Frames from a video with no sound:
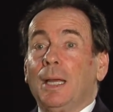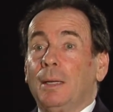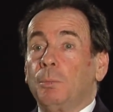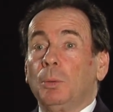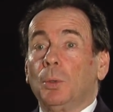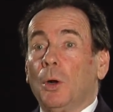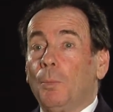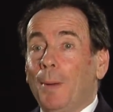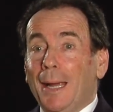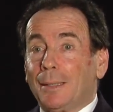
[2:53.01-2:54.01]
and we will go
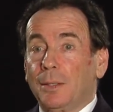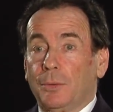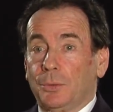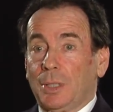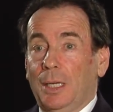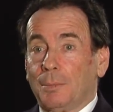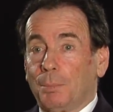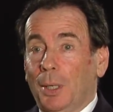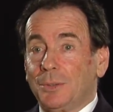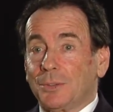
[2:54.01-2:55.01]
back to those kind of
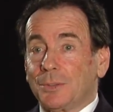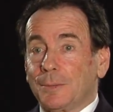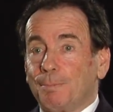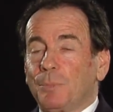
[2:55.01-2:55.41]
prices.